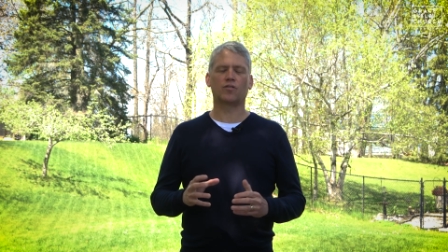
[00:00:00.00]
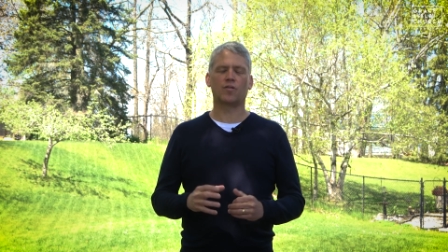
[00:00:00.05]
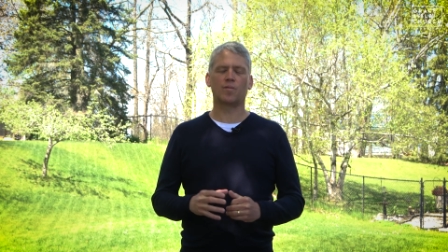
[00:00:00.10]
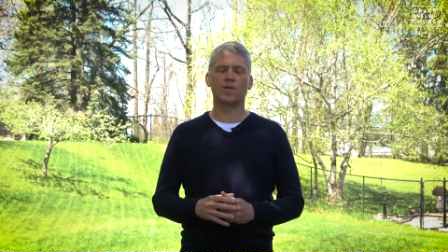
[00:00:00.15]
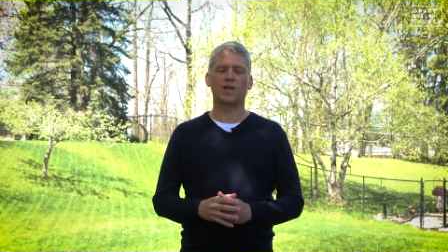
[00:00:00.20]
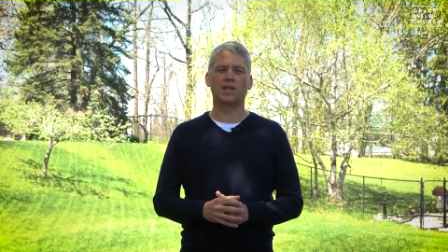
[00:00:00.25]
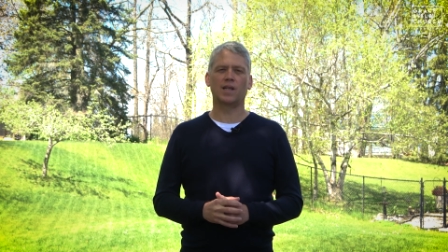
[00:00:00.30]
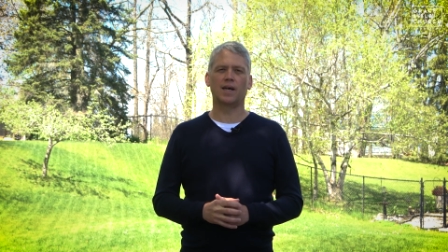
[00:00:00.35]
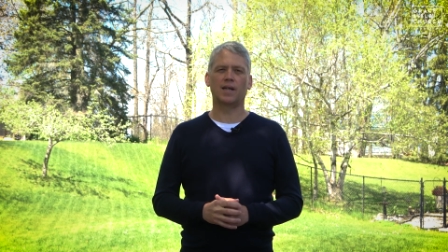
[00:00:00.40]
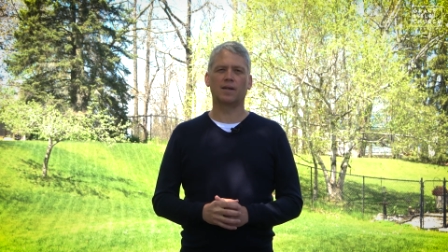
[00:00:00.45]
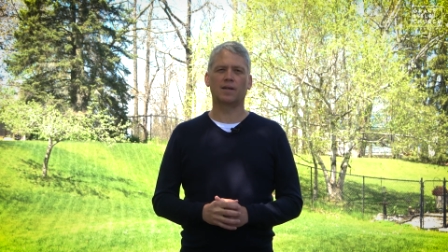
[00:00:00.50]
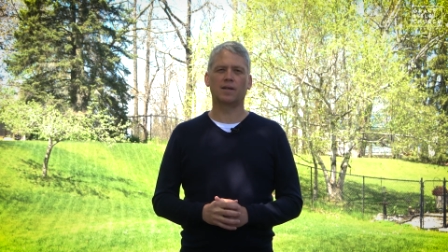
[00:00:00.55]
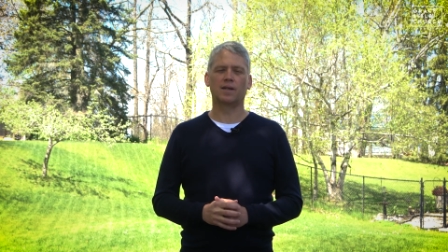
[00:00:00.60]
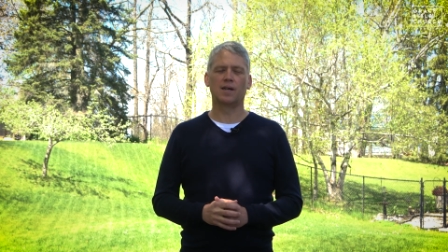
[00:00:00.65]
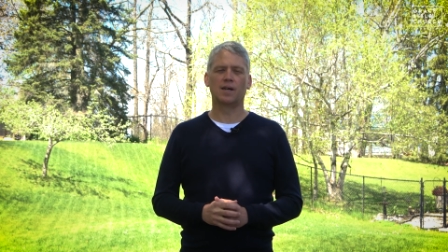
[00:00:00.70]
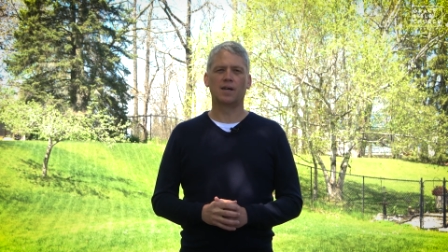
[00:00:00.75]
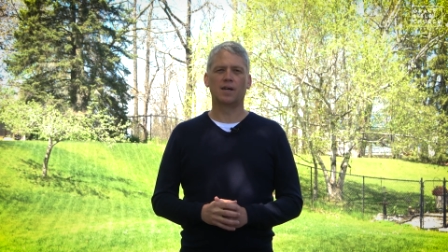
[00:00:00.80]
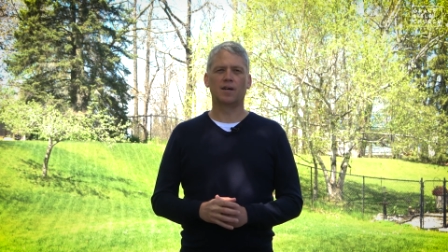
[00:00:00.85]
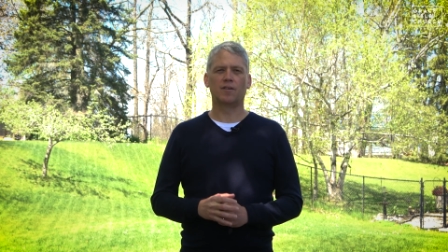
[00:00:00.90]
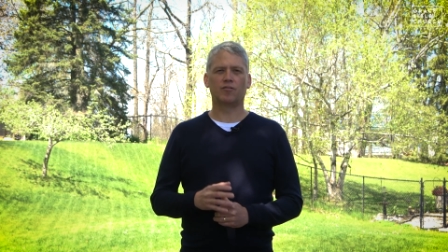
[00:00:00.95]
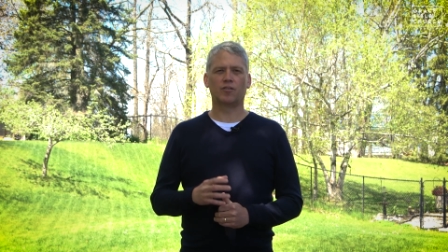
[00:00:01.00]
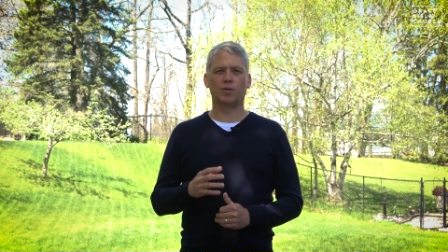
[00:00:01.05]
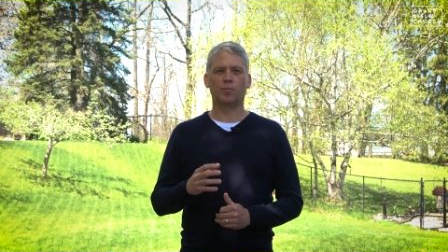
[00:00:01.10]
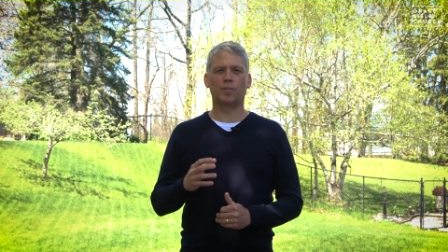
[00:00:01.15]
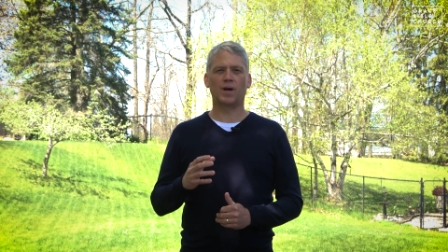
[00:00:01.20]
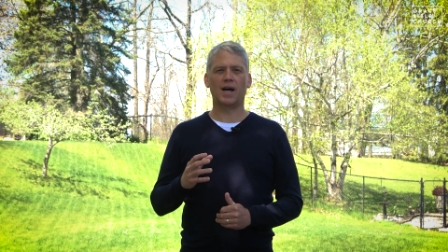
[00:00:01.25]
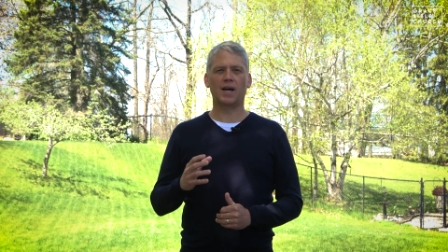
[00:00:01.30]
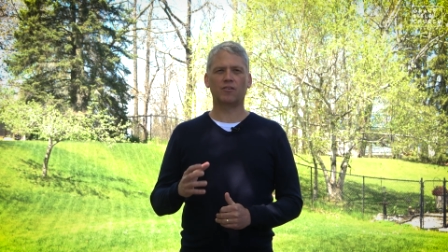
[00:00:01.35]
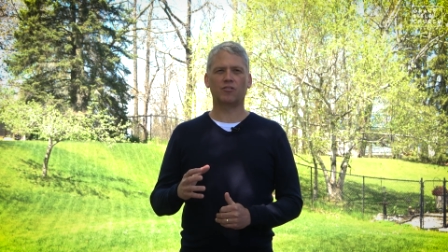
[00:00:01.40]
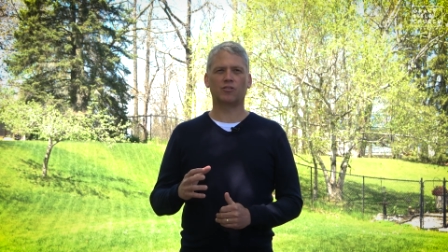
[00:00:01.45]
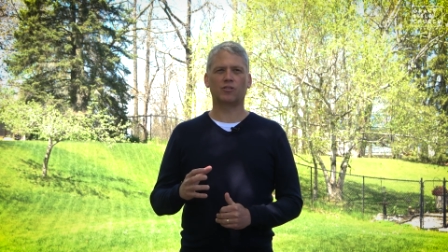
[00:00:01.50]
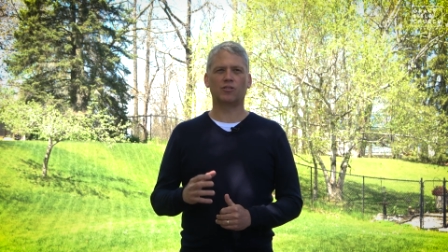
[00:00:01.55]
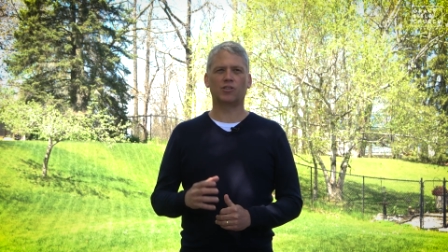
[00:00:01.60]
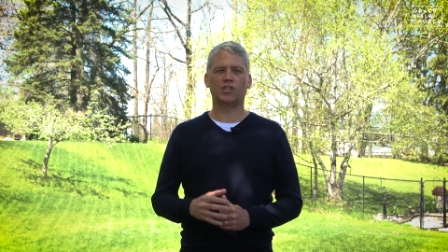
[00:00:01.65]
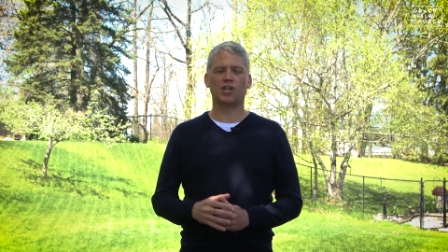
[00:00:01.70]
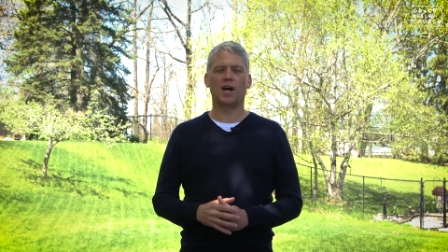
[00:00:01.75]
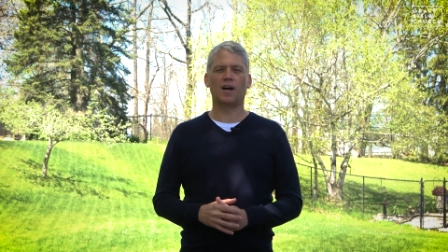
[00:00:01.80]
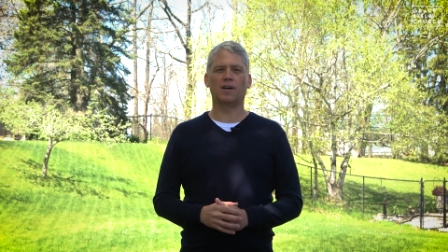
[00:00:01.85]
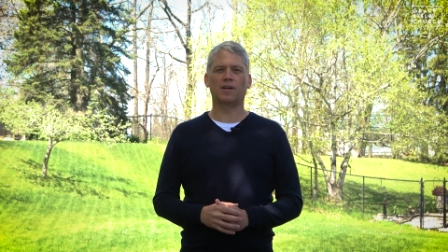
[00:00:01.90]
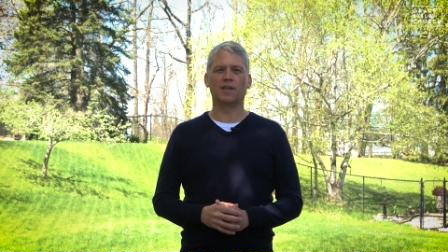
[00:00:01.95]
from the letter from Pastor
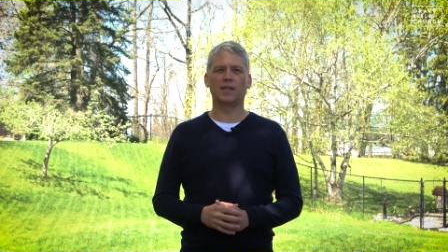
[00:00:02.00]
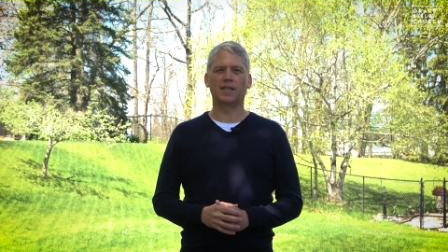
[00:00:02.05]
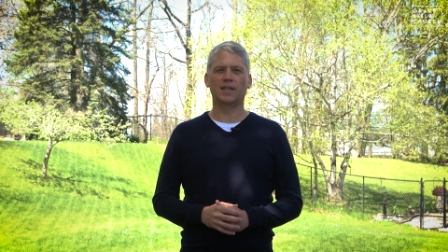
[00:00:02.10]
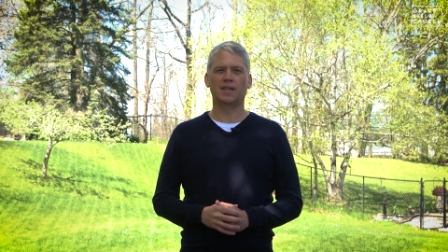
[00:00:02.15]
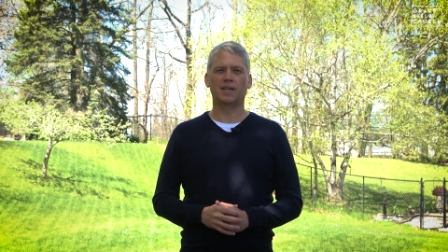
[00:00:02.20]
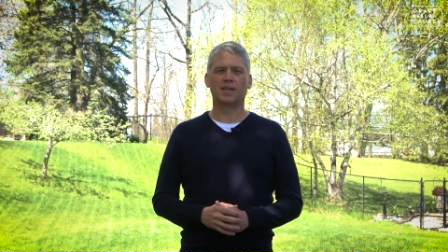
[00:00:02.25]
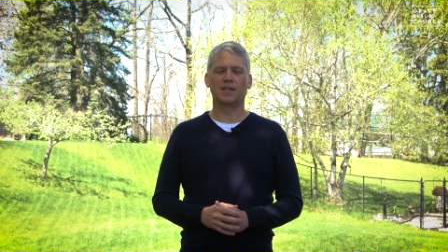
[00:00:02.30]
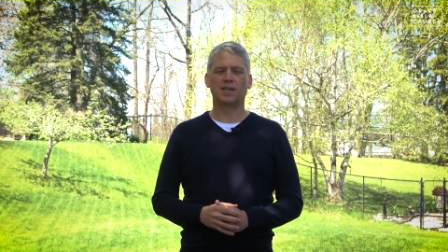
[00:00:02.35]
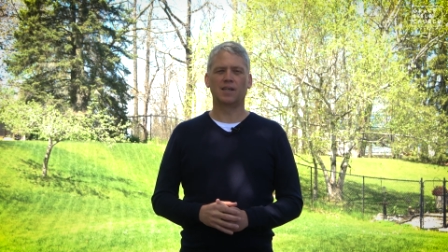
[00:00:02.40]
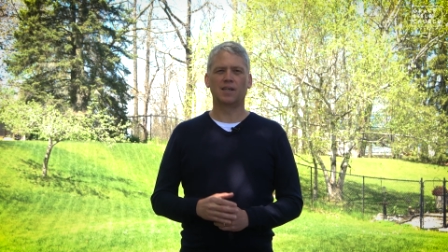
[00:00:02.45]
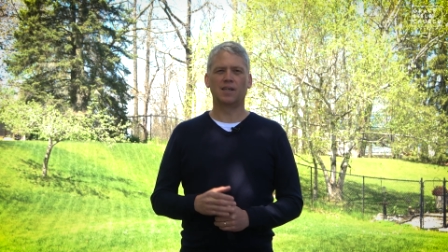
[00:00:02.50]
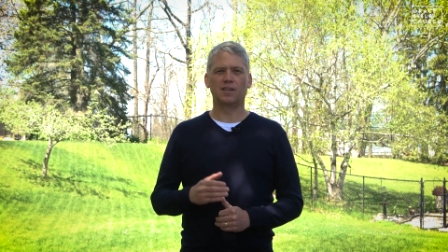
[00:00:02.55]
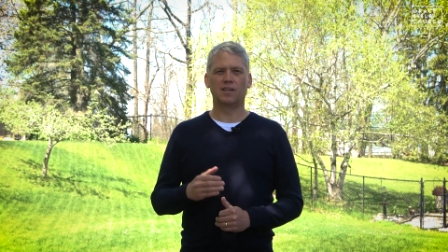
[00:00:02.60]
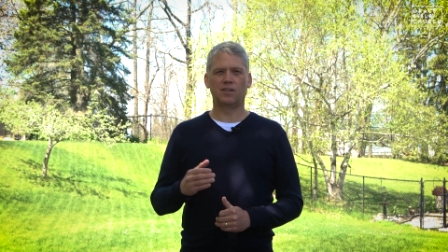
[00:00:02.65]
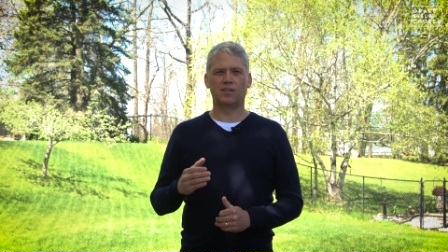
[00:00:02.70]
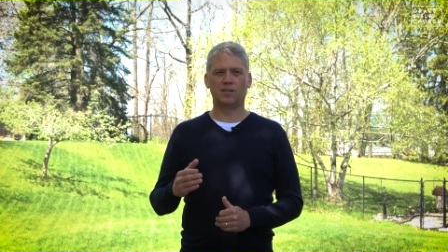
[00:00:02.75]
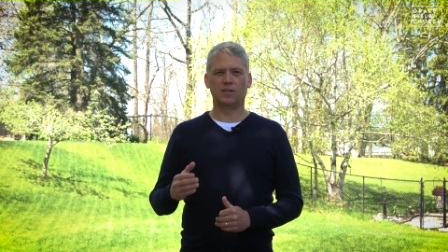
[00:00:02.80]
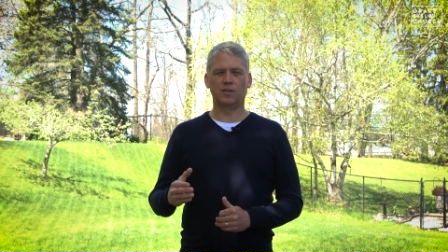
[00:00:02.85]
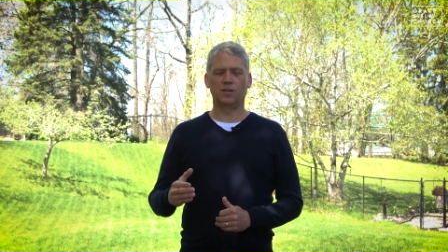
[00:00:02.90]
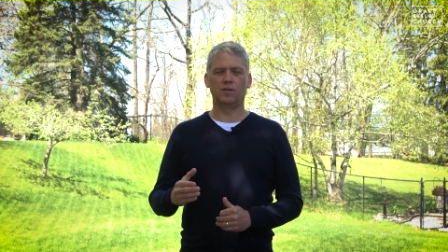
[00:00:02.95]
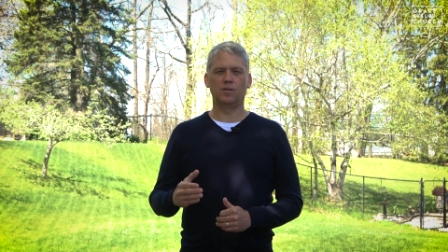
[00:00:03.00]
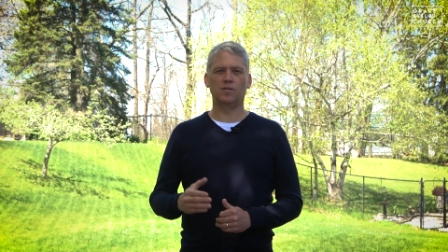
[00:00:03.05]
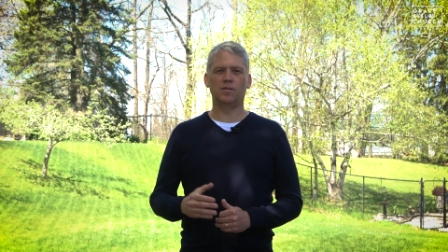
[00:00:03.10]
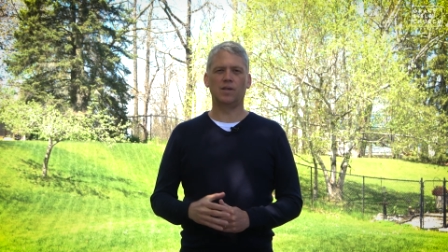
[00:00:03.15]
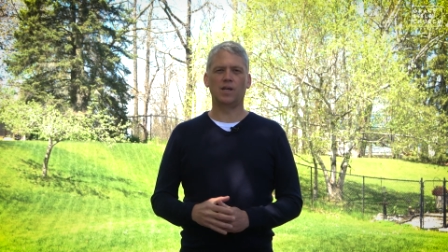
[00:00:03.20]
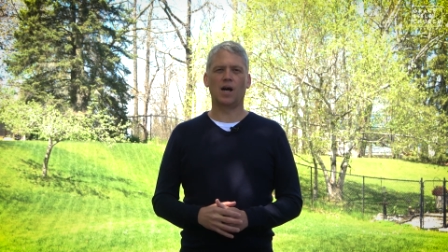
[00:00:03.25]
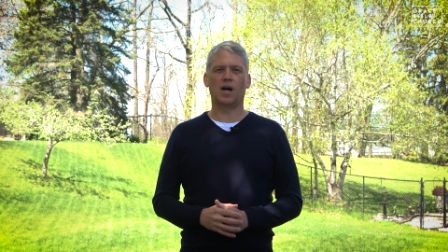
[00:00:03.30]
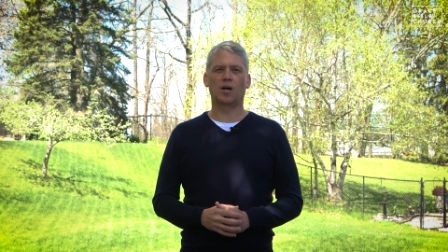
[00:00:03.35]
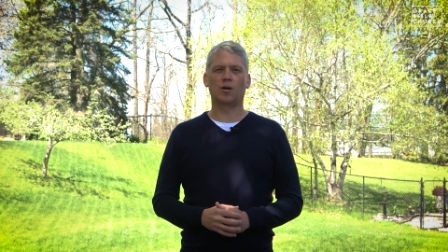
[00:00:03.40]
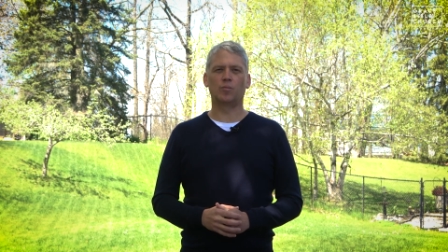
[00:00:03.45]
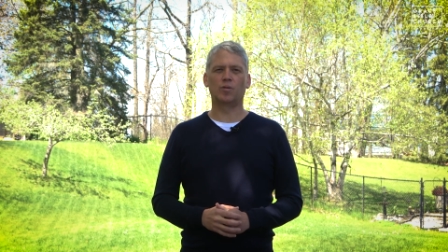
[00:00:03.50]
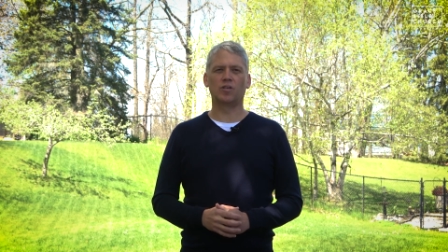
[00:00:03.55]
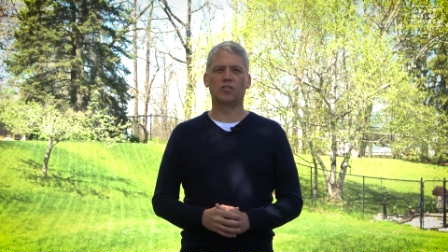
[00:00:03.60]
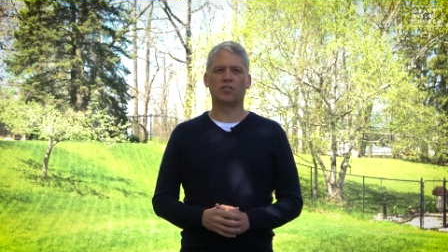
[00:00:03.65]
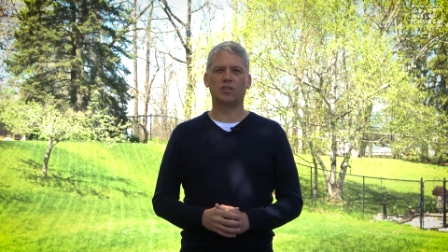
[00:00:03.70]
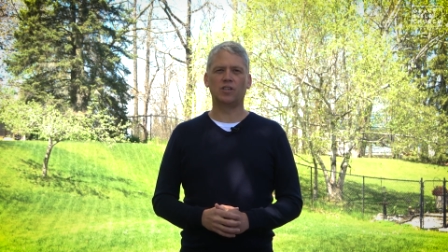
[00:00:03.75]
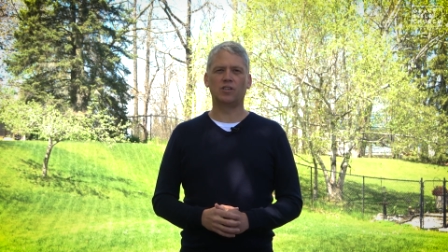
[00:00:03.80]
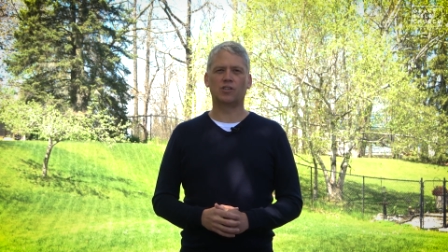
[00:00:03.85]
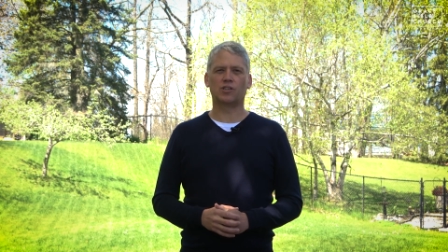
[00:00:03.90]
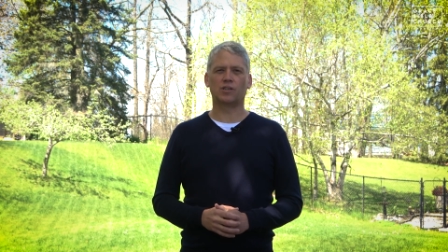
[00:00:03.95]
Charlie to the
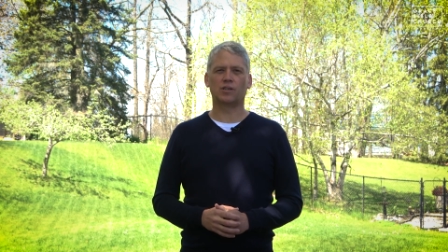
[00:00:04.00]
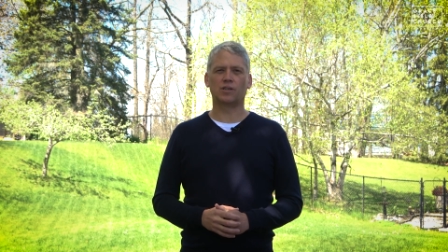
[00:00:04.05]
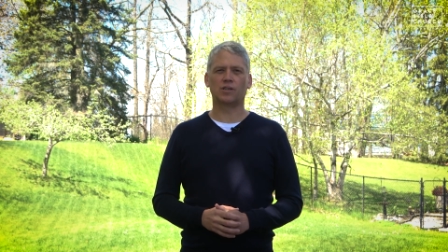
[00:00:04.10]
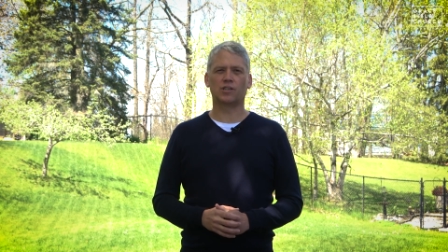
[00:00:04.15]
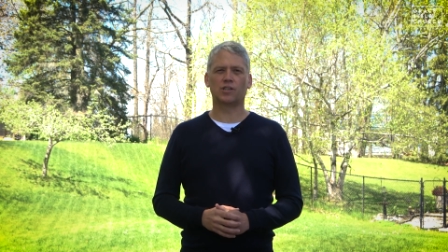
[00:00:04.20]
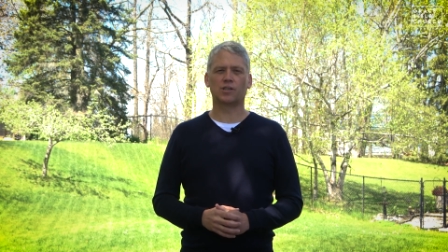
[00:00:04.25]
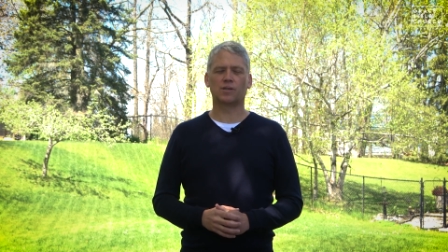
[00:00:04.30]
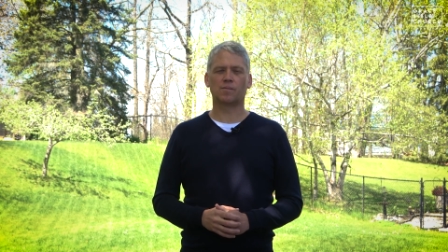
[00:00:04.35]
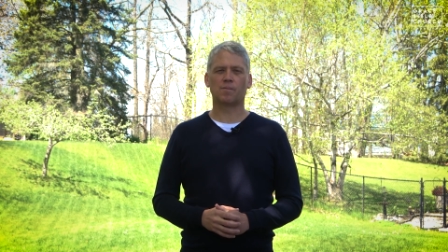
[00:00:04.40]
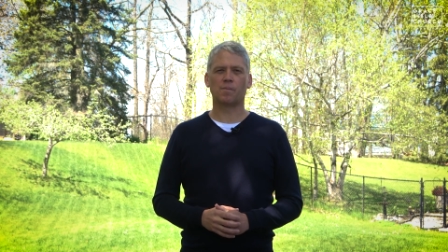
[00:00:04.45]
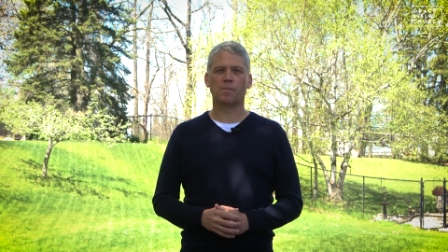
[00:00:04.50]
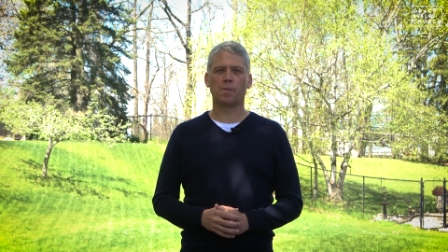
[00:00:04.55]
RBC Church.